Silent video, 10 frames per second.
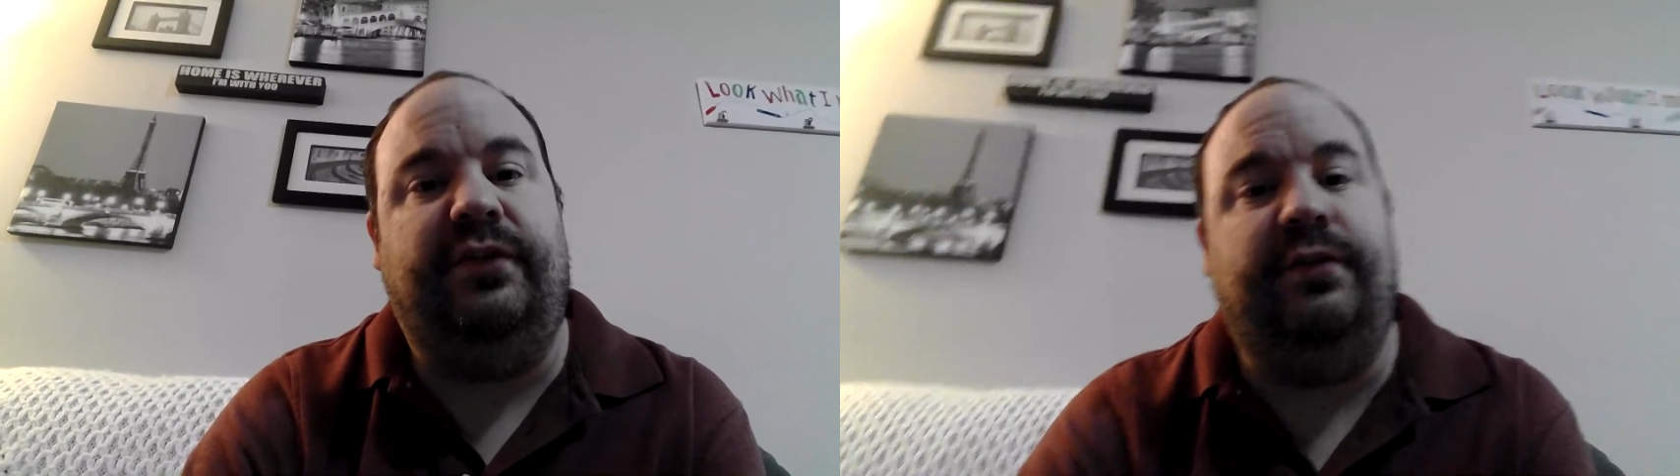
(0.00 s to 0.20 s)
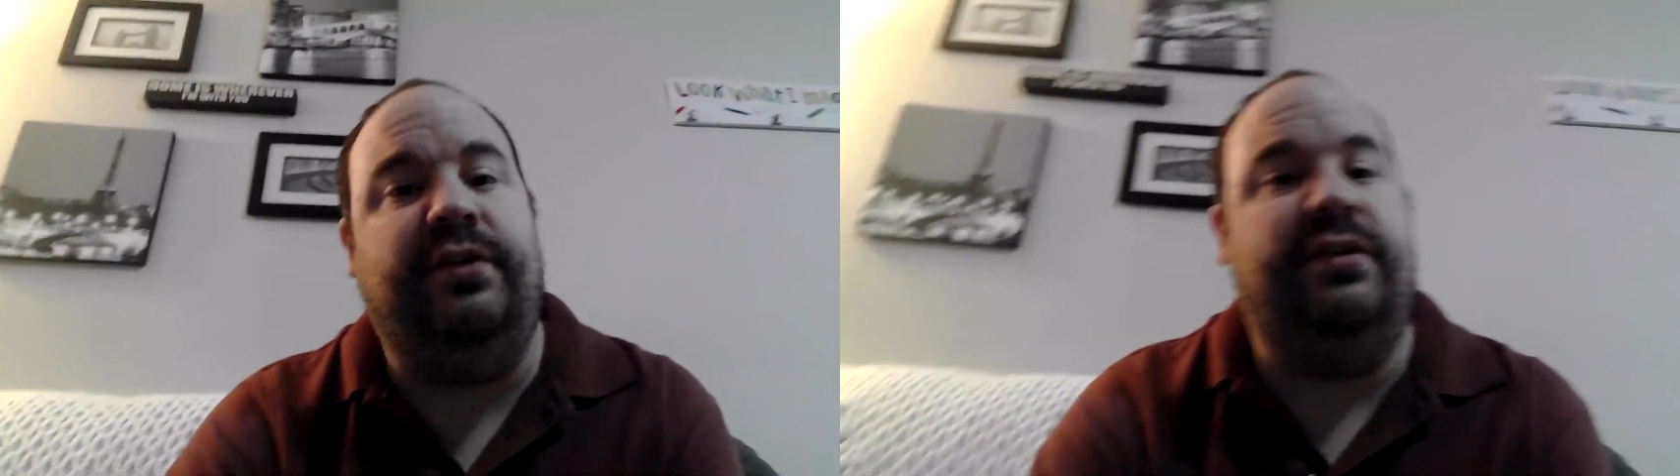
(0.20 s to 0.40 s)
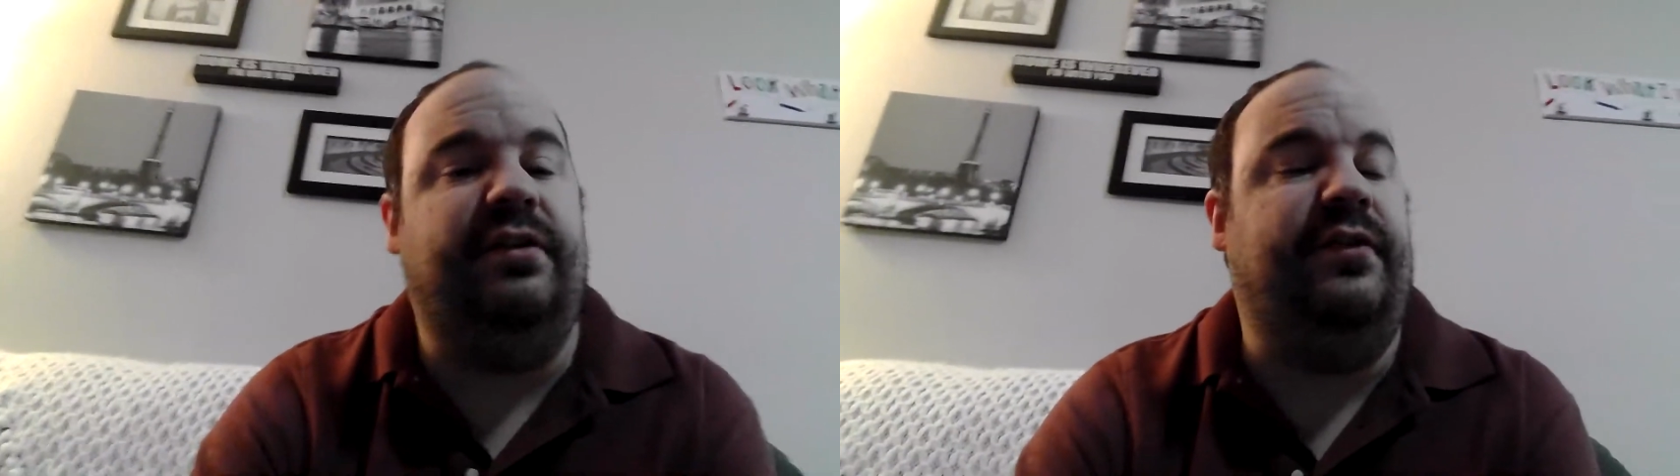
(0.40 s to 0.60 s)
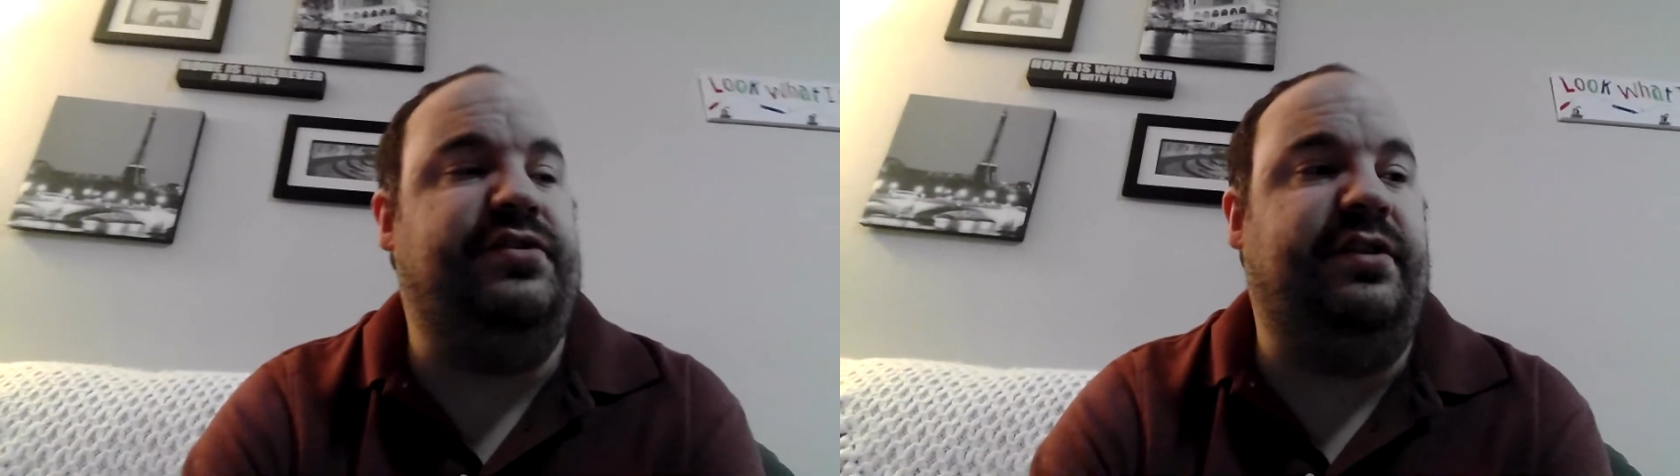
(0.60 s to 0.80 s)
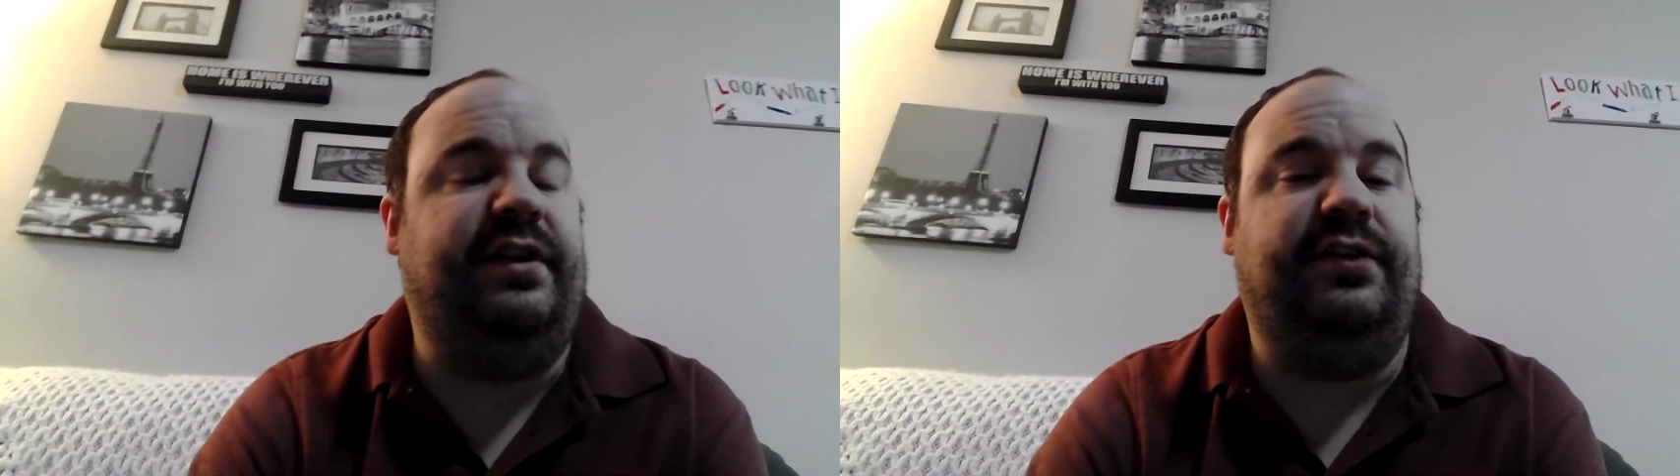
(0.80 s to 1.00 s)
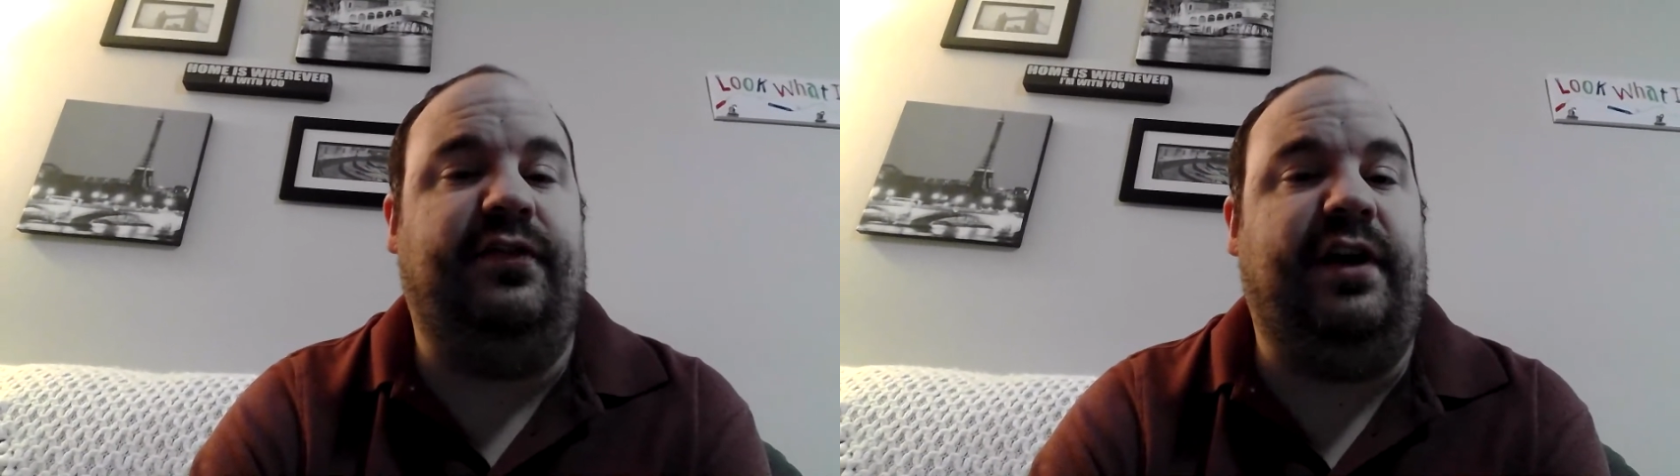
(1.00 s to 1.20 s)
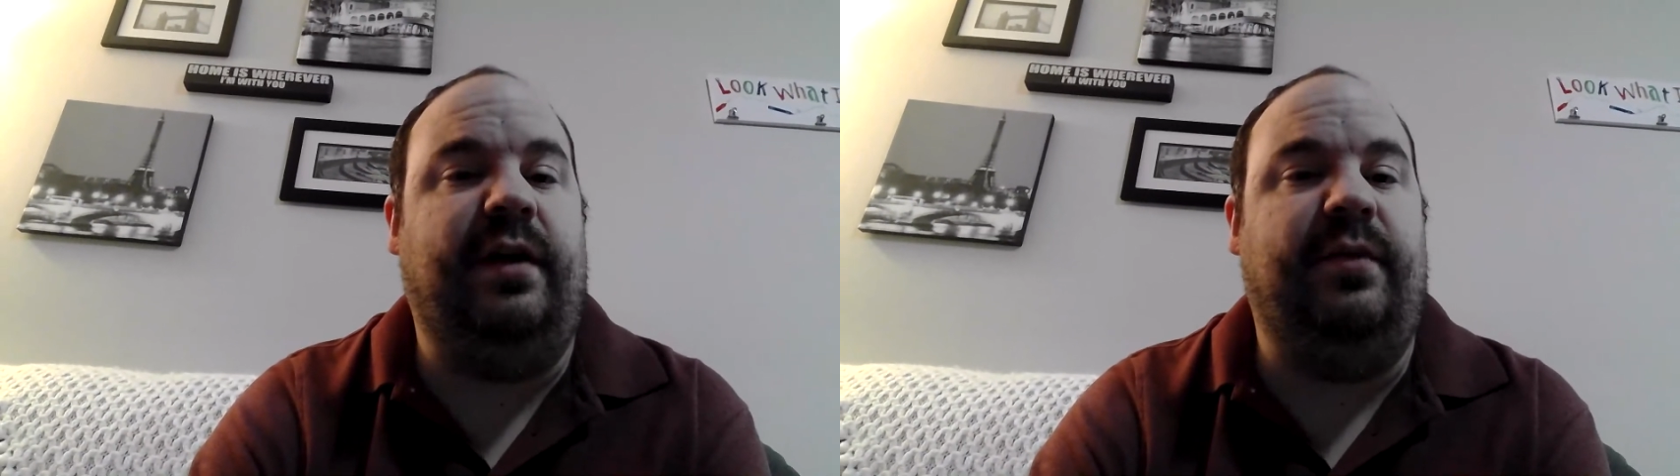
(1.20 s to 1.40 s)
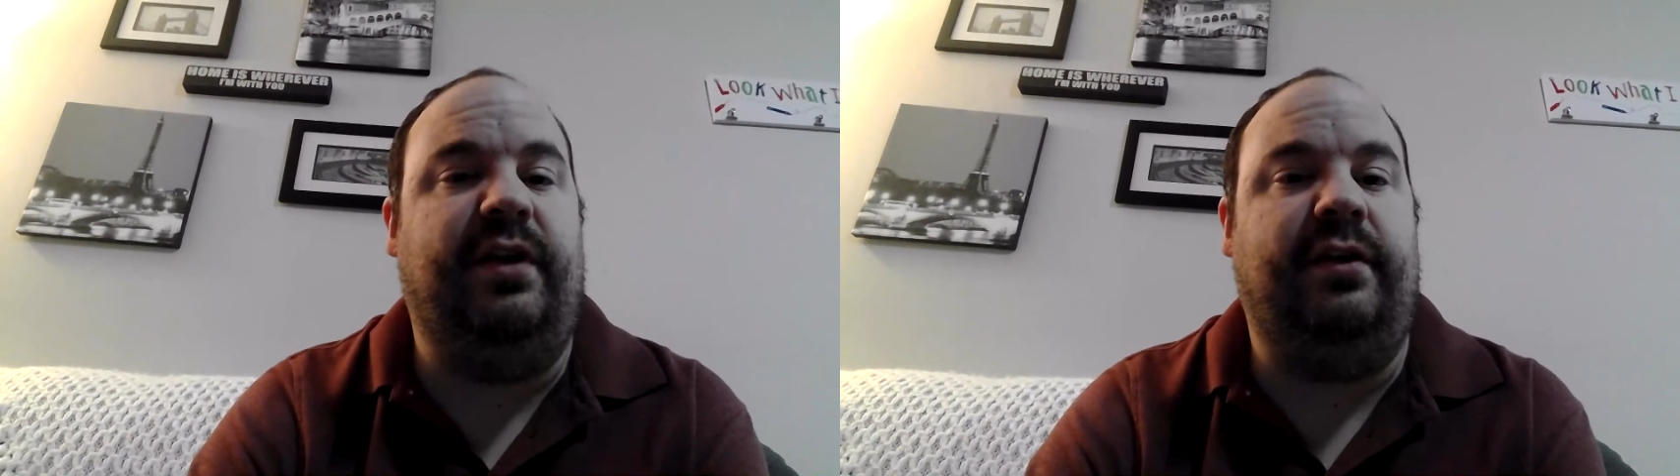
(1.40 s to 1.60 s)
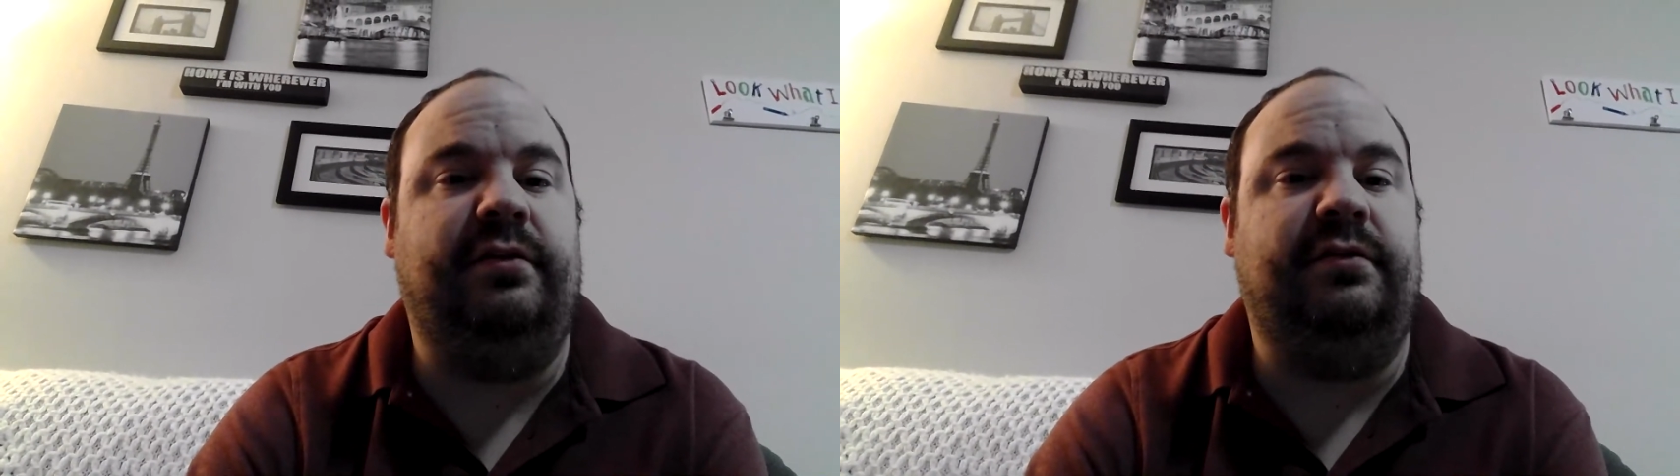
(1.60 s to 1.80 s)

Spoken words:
If you want to do it individually, that's fine, but